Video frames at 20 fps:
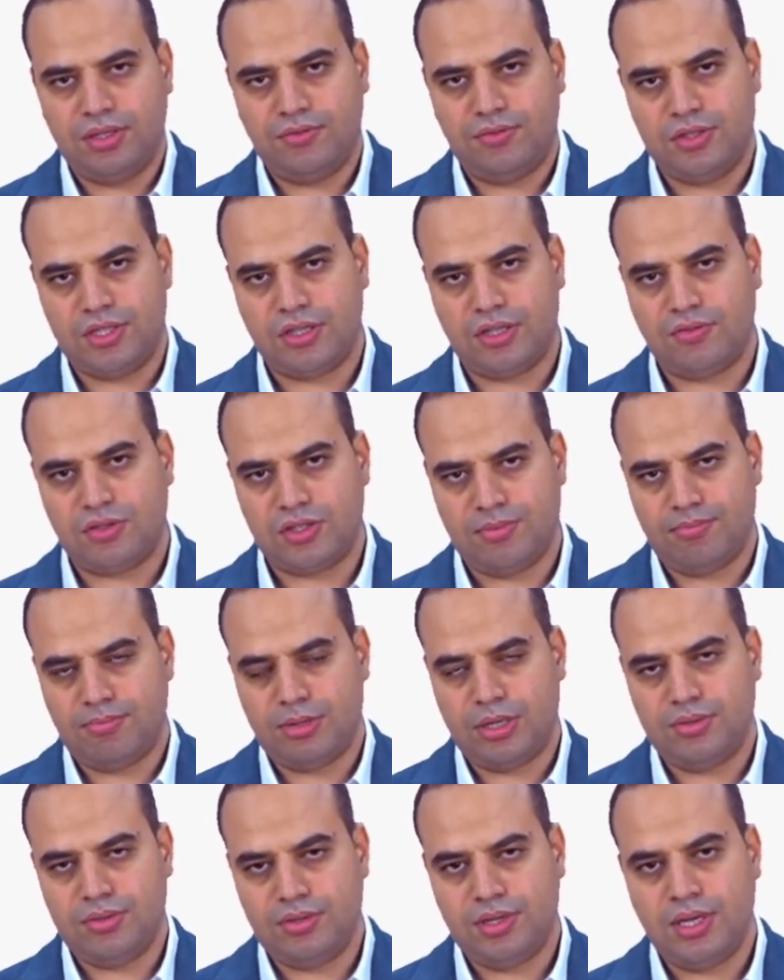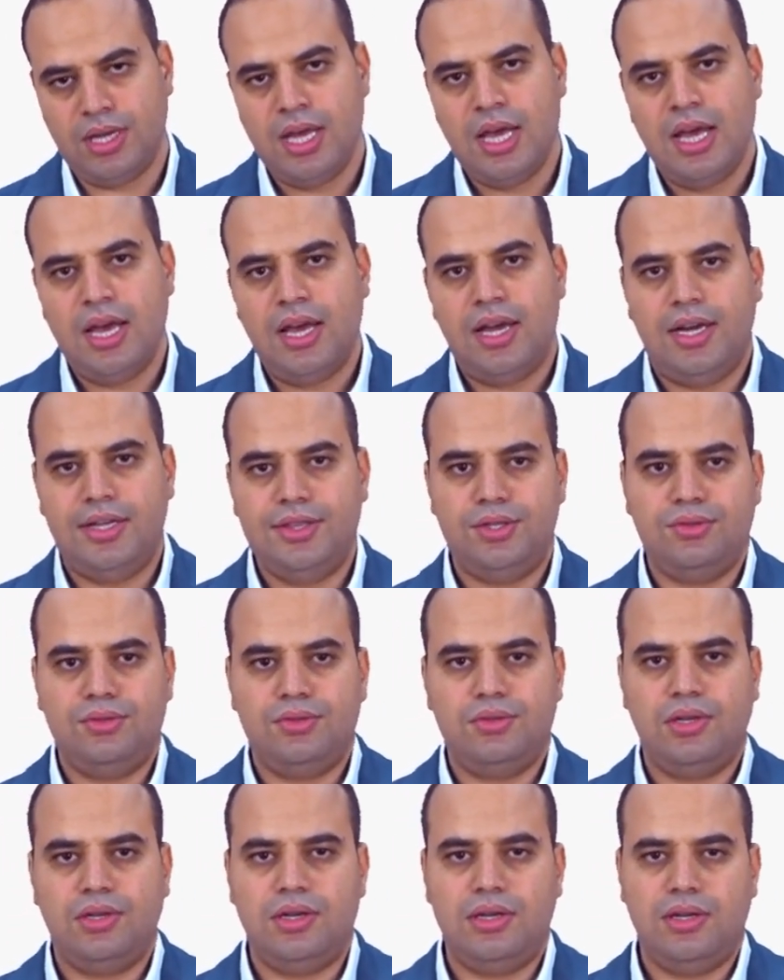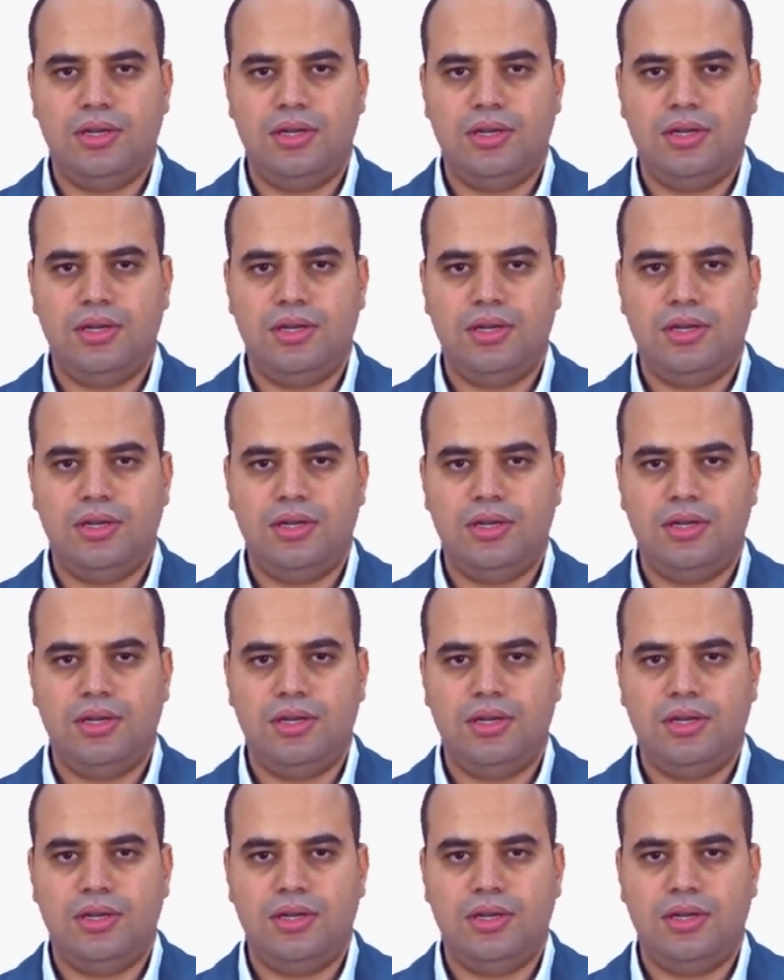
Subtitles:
If we take, for example, a balloon and you